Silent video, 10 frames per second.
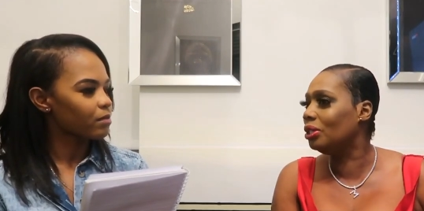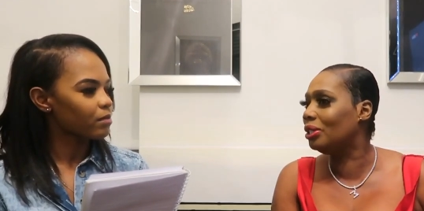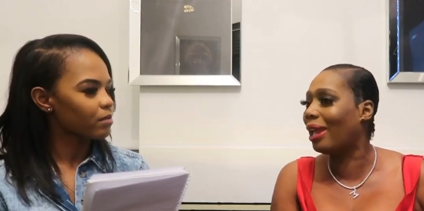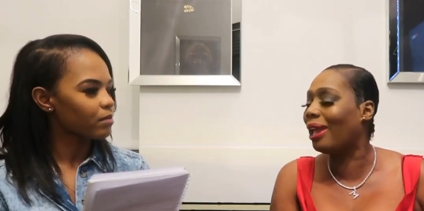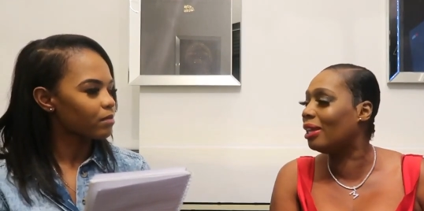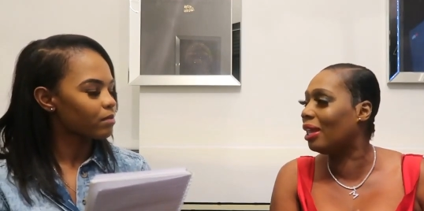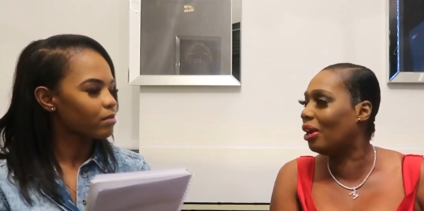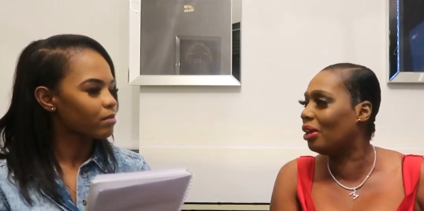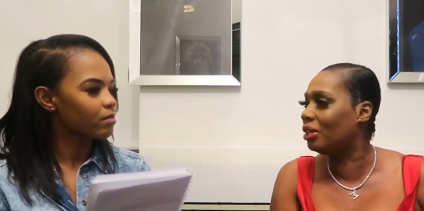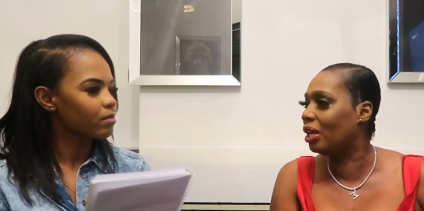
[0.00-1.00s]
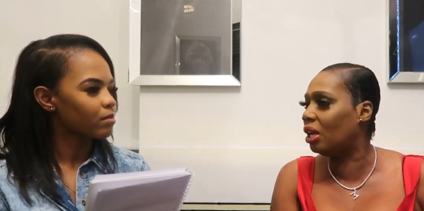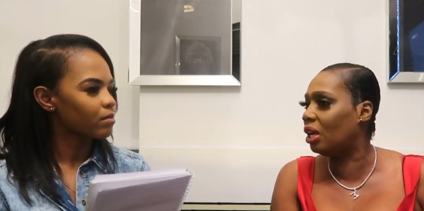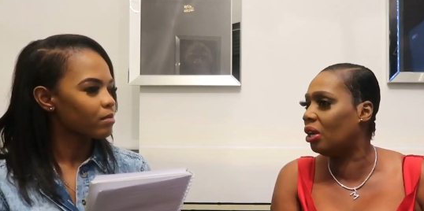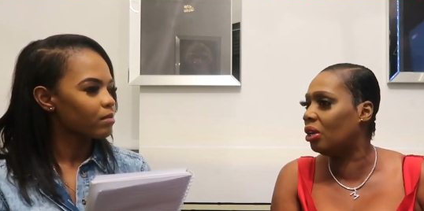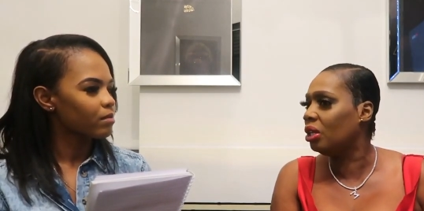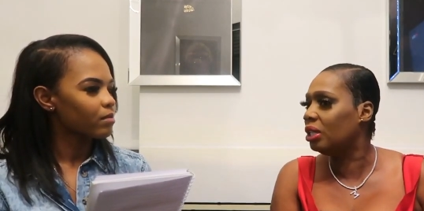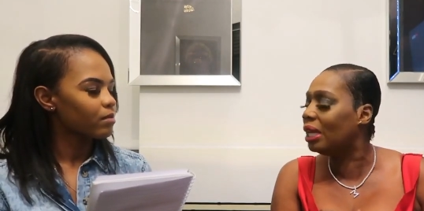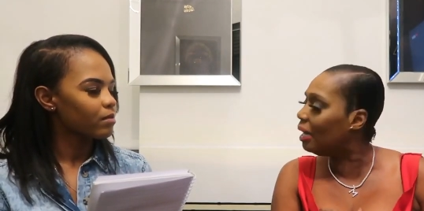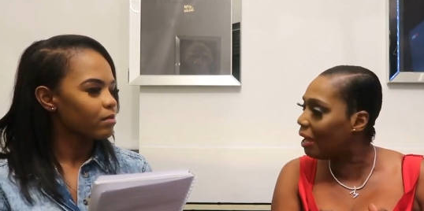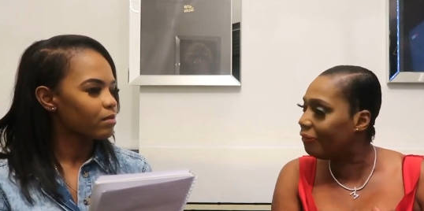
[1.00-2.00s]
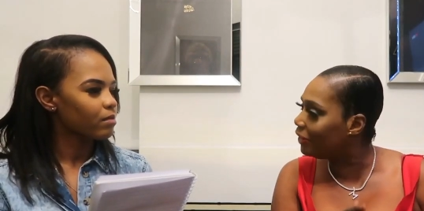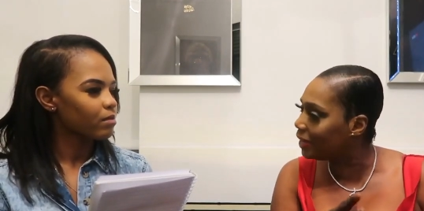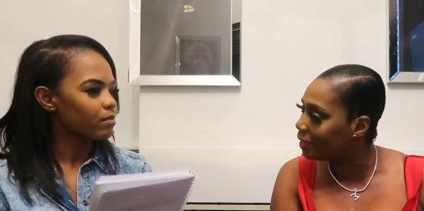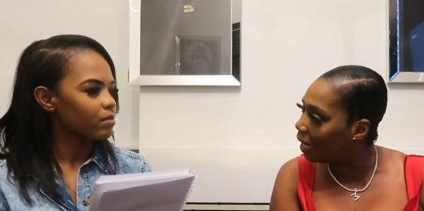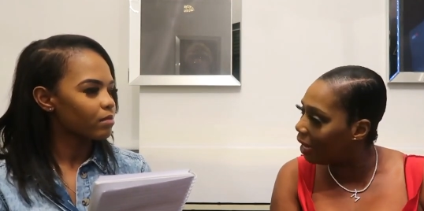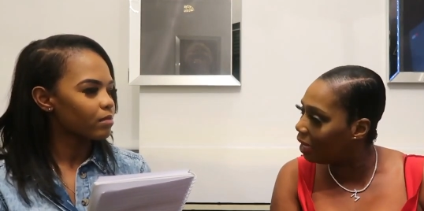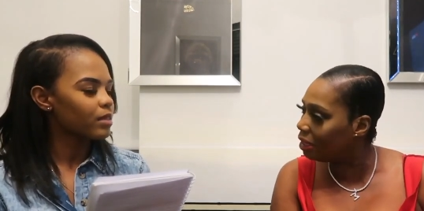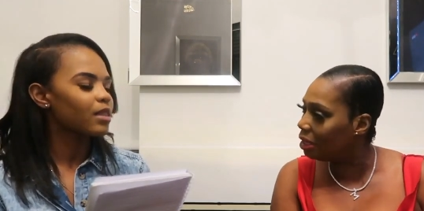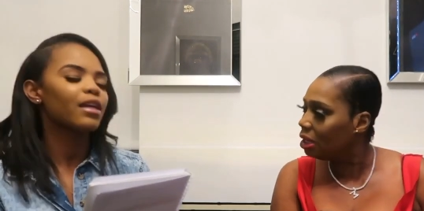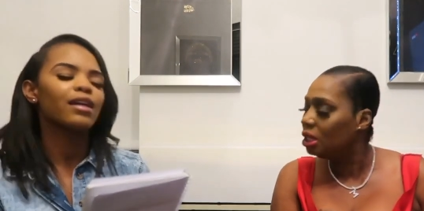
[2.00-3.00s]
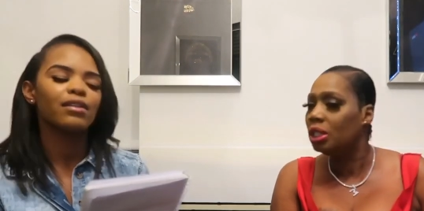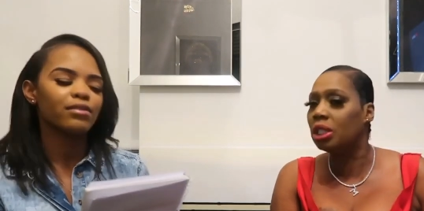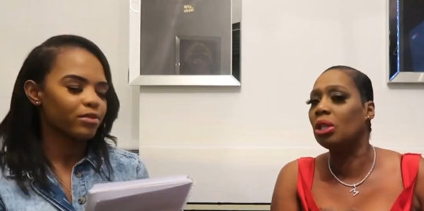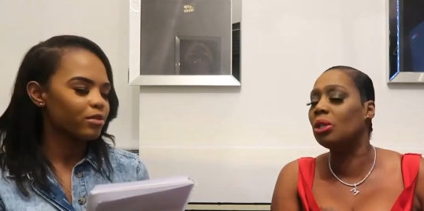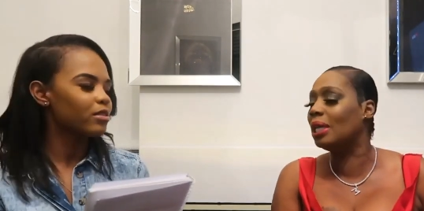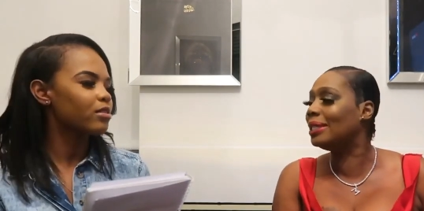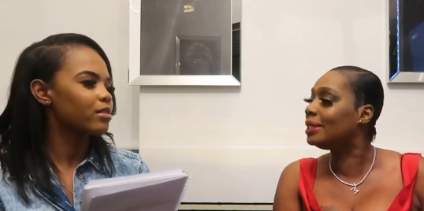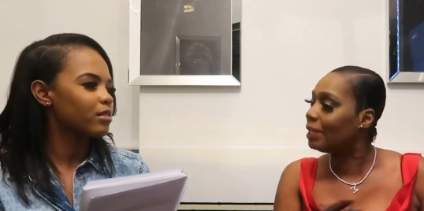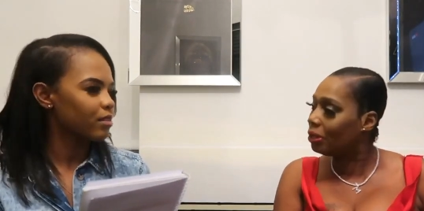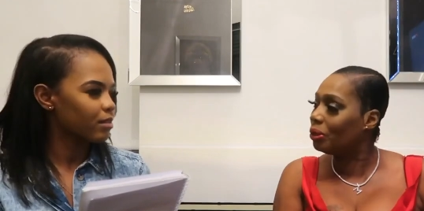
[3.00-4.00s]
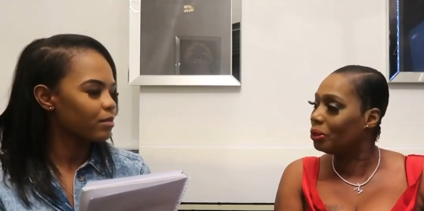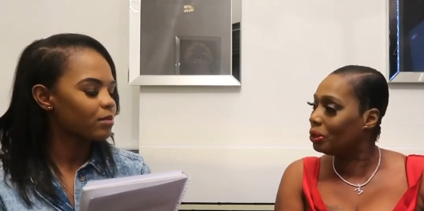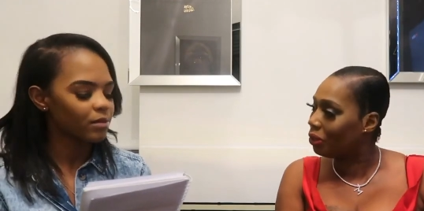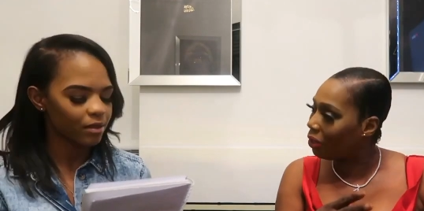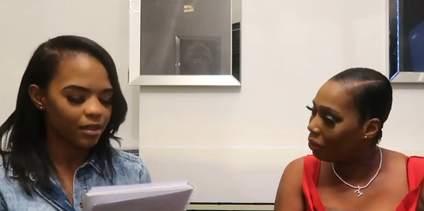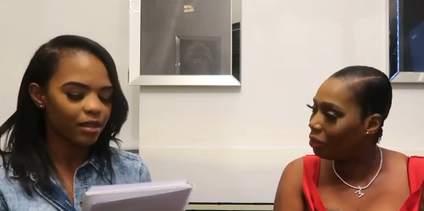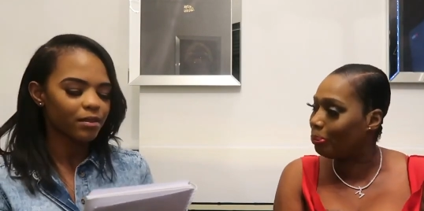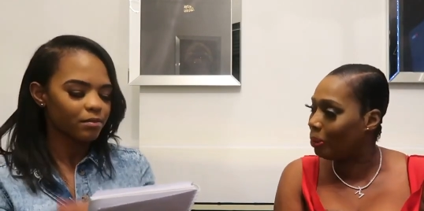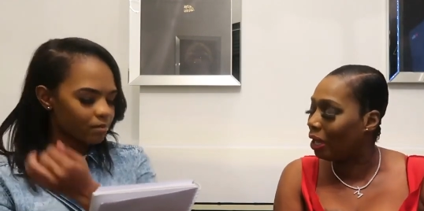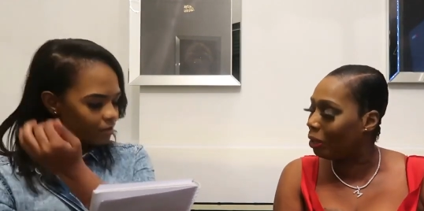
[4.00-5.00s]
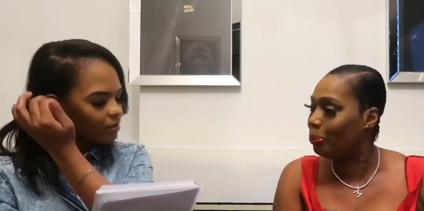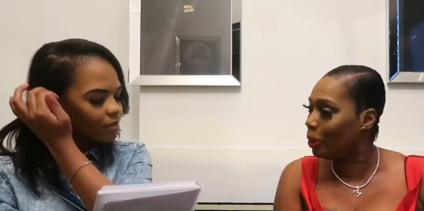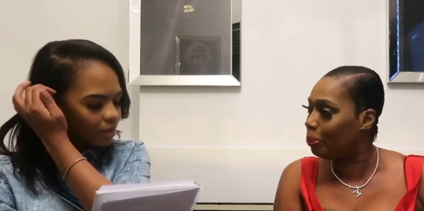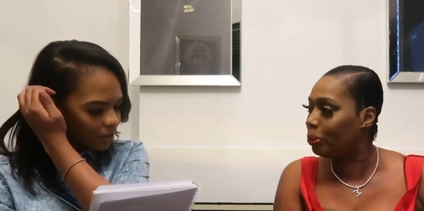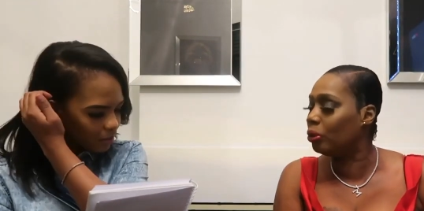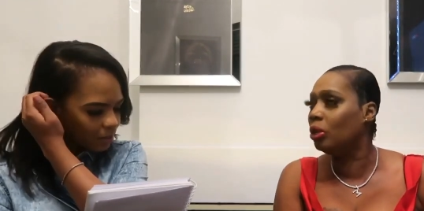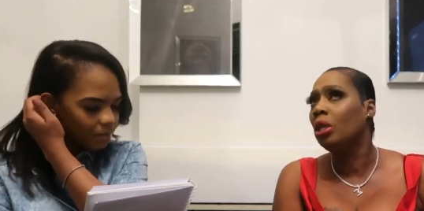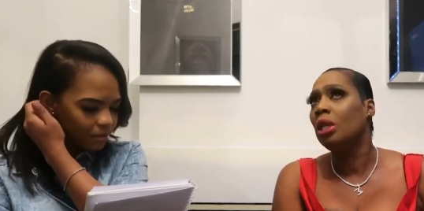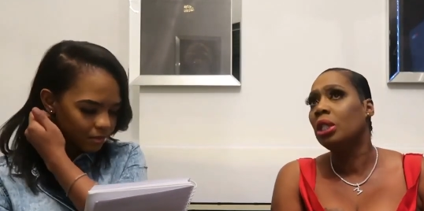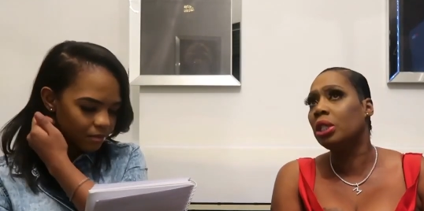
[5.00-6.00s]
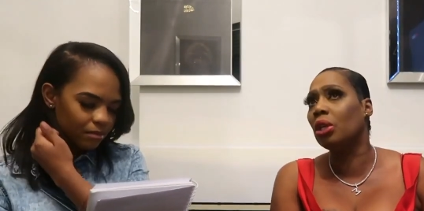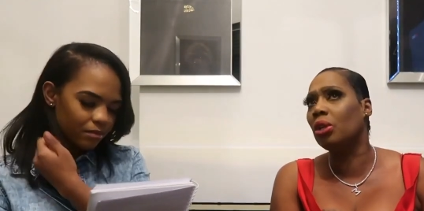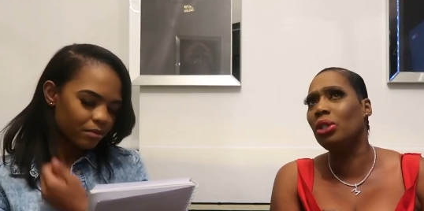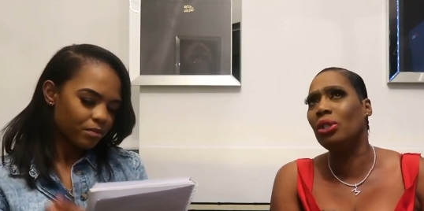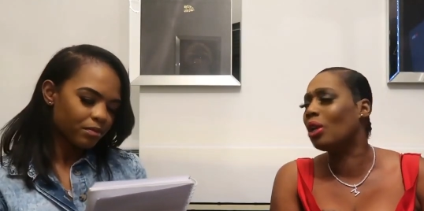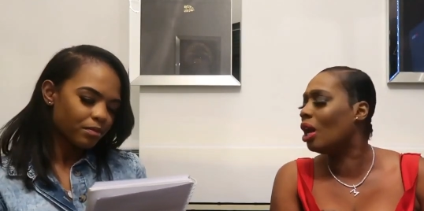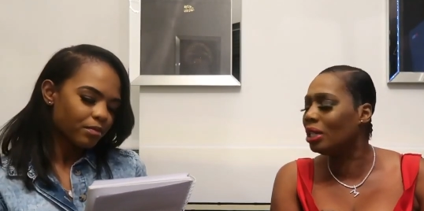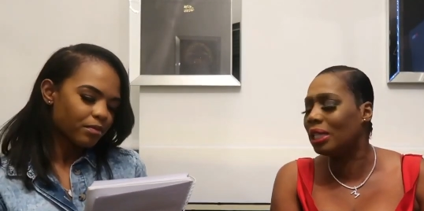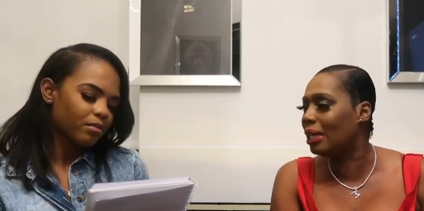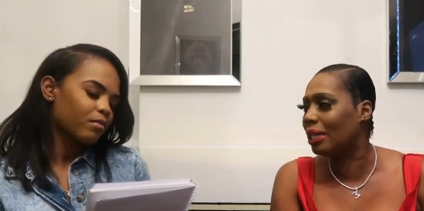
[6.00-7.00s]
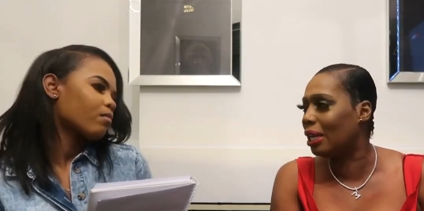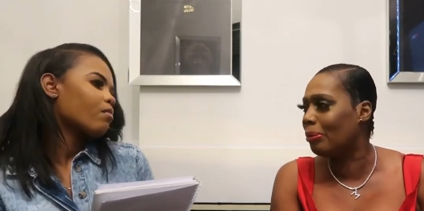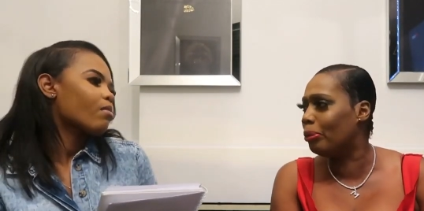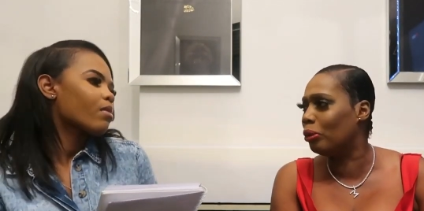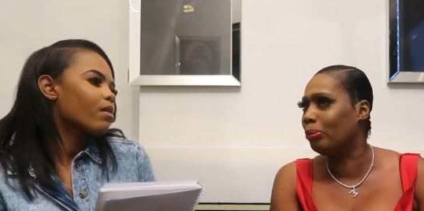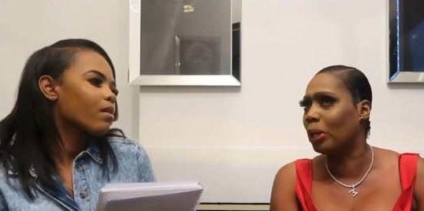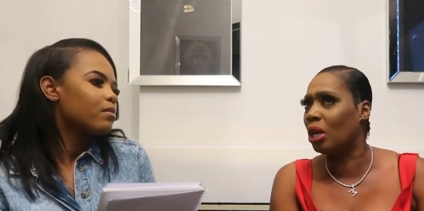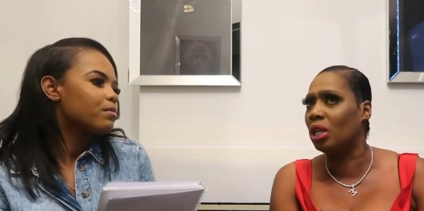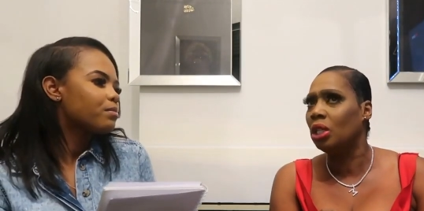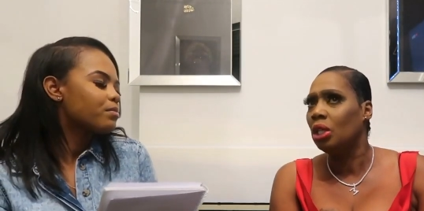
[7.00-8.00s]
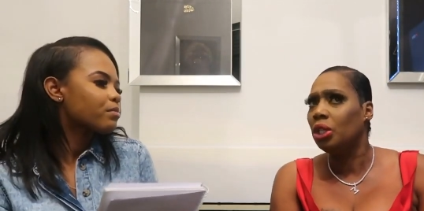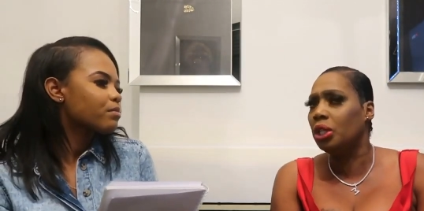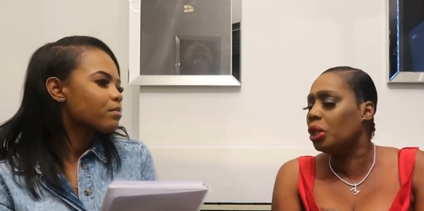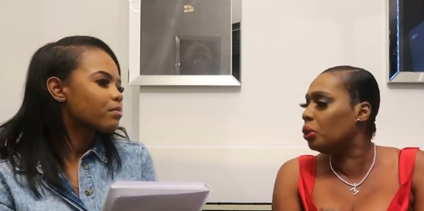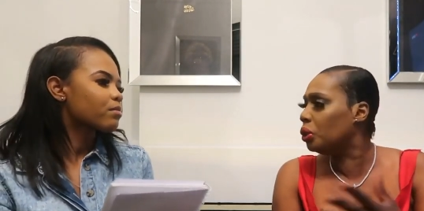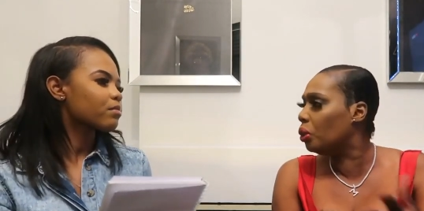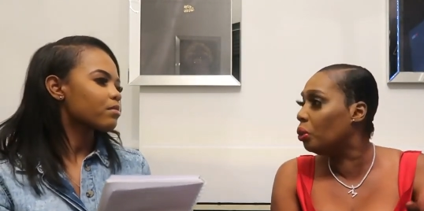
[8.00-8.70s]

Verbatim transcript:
Speaker 1: they, their their their life is sad yeah, so they settle to so hurt other people so you can't take it on board because you don't know